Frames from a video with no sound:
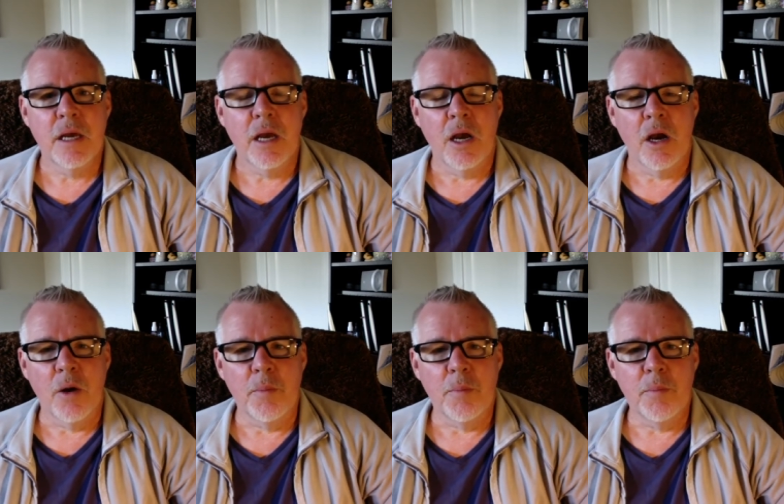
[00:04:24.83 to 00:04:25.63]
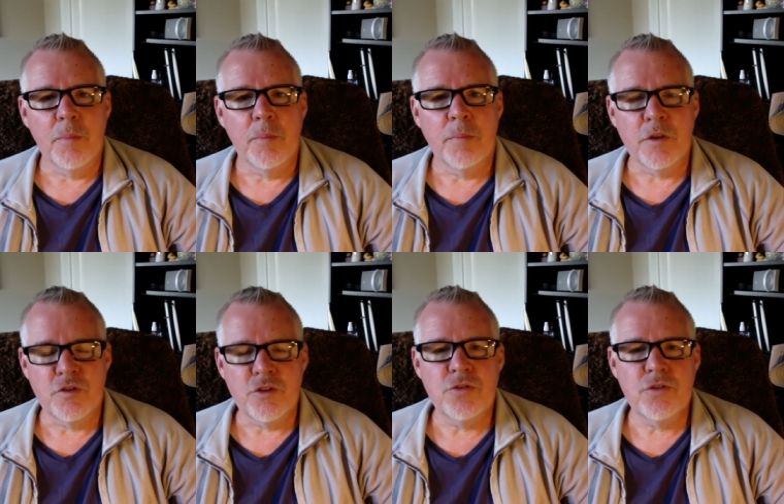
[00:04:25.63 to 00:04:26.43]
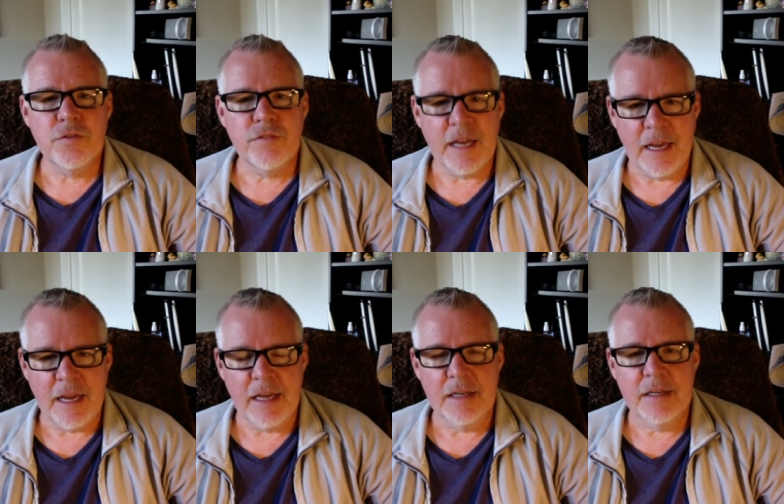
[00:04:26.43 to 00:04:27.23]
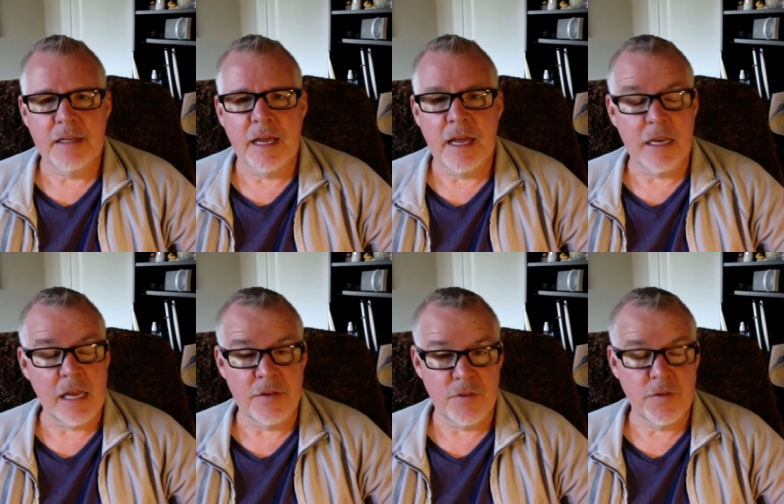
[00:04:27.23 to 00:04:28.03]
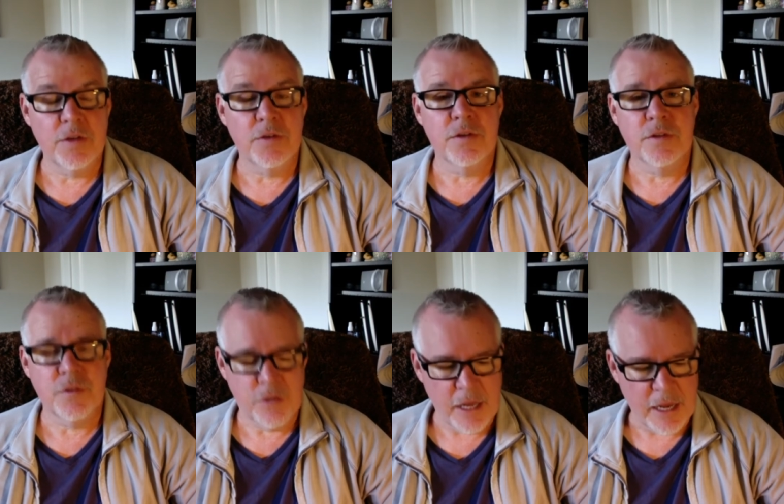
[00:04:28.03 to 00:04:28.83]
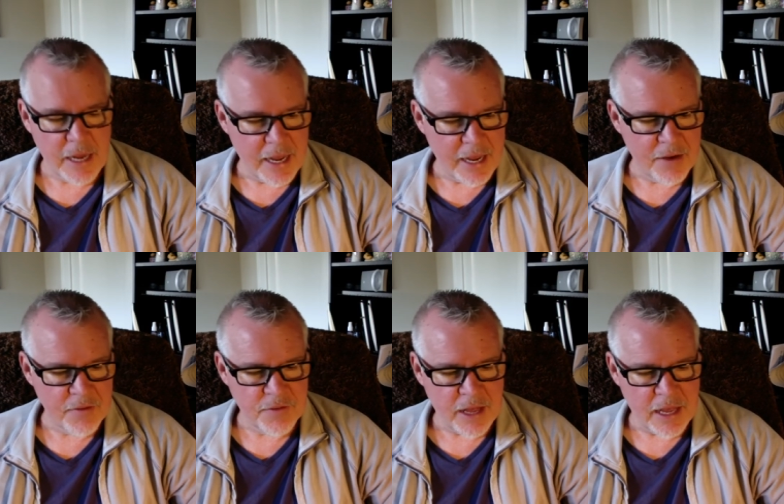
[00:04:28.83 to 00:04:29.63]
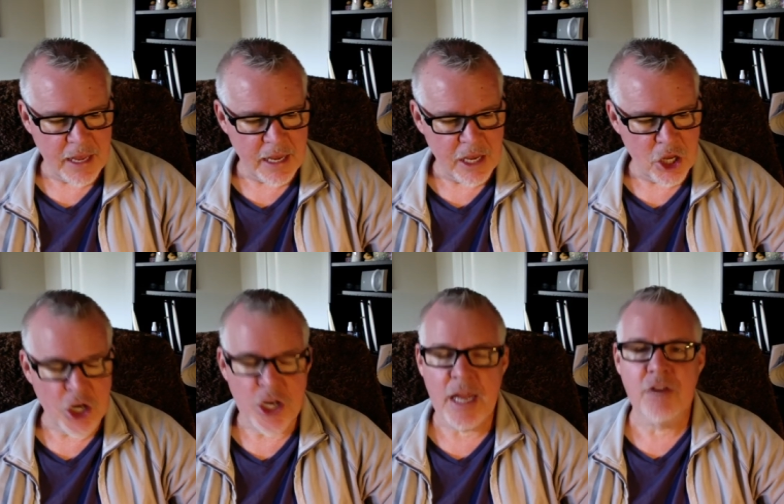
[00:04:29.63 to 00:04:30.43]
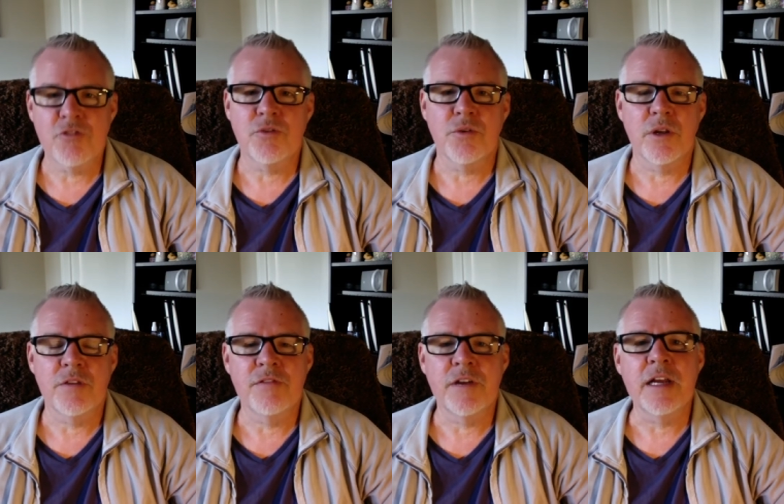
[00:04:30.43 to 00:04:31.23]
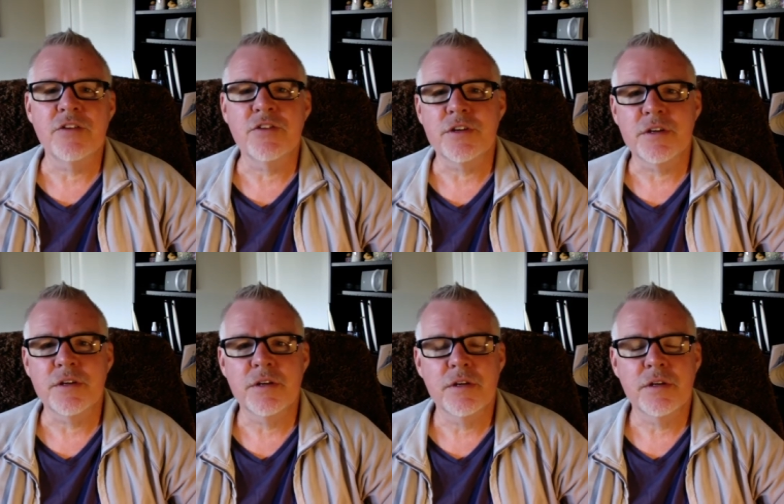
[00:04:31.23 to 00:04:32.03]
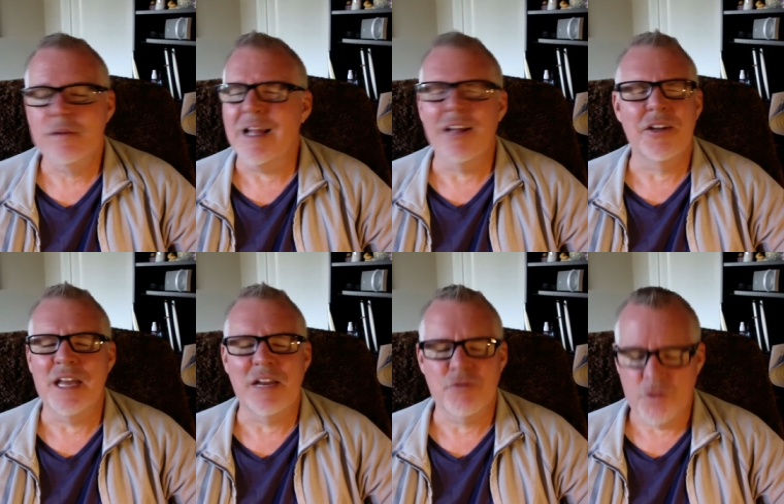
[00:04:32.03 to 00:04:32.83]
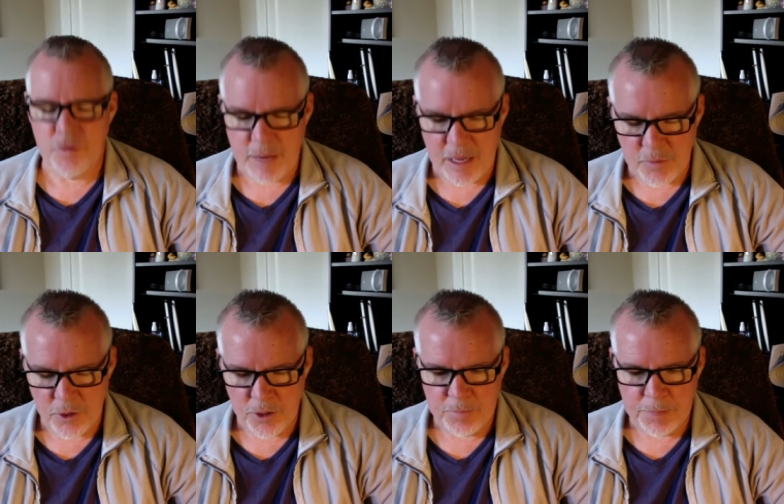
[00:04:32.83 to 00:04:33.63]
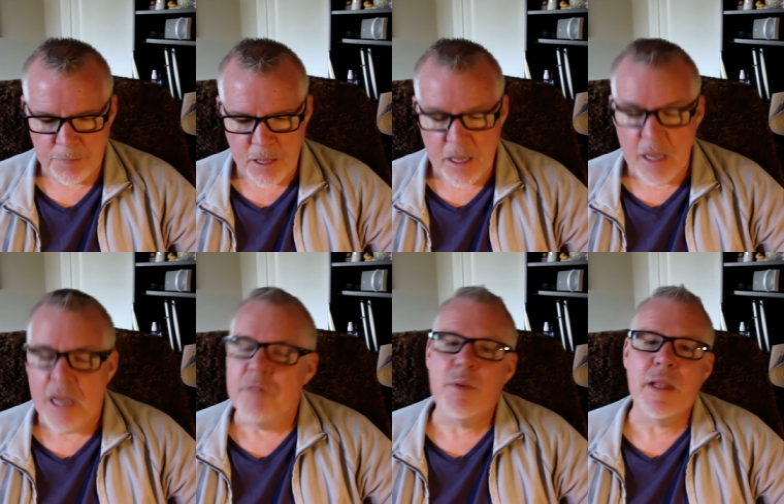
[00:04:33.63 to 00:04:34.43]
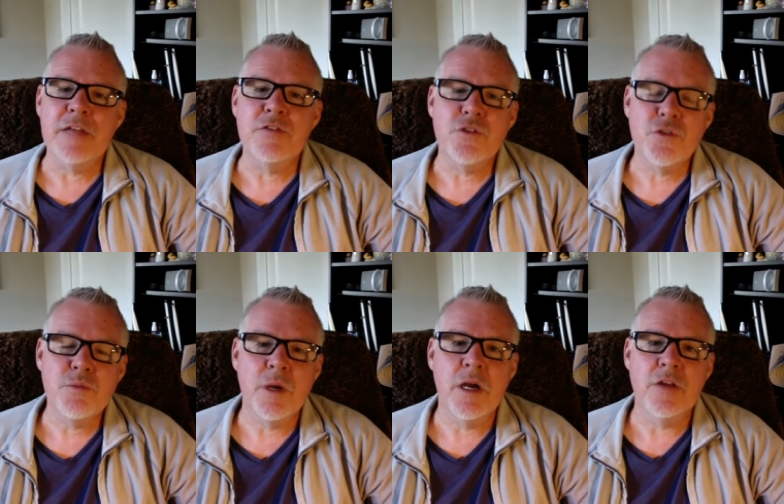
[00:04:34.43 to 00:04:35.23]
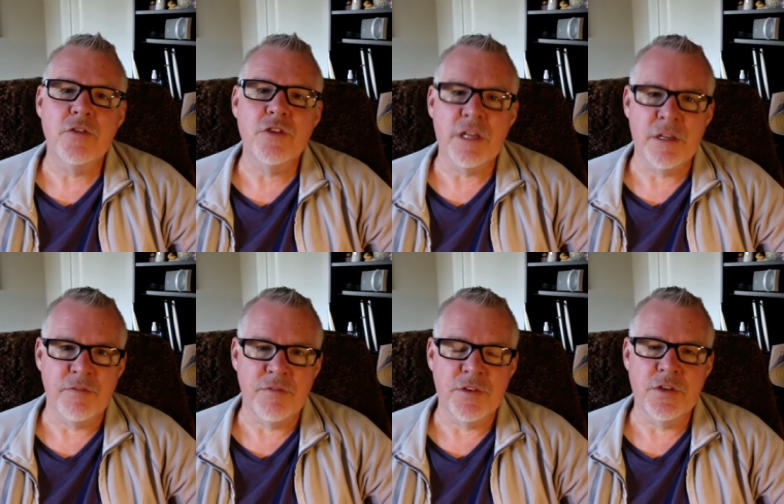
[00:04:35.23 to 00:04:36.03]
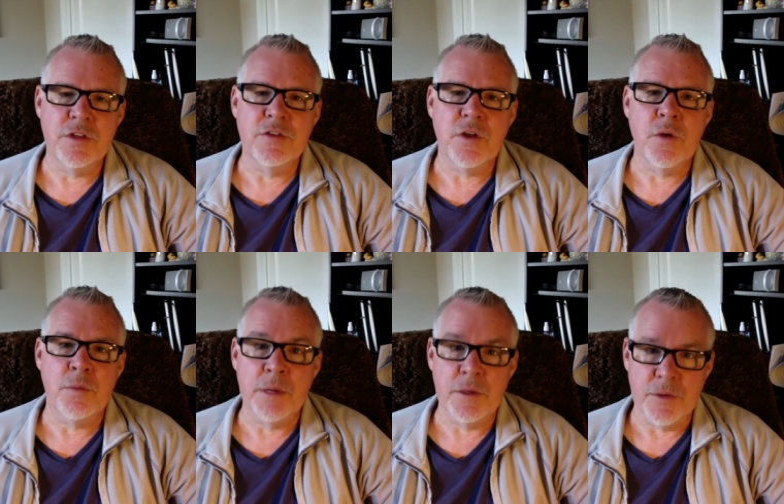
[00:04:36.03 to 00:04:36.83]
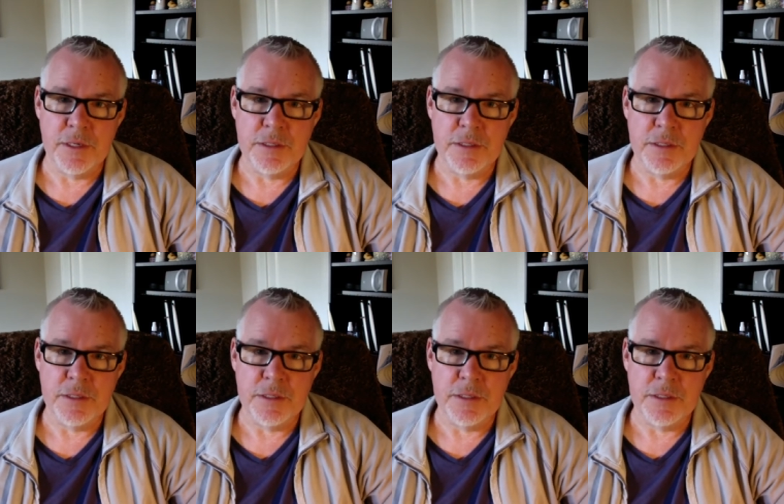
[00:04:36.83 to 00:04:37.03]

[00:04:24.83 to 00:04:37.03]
Um, the Jews have had and, and still to this day have a unnatural affection. Unnatural is a bad word. Have placed too much emphasis on a building